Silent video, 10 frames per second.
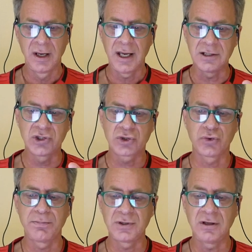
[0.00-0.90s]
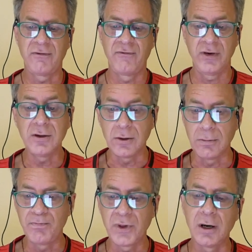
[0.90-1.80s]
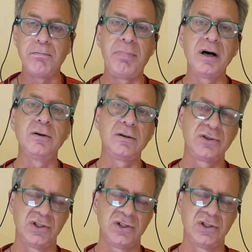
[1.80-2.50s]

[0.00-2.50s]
a scripted film about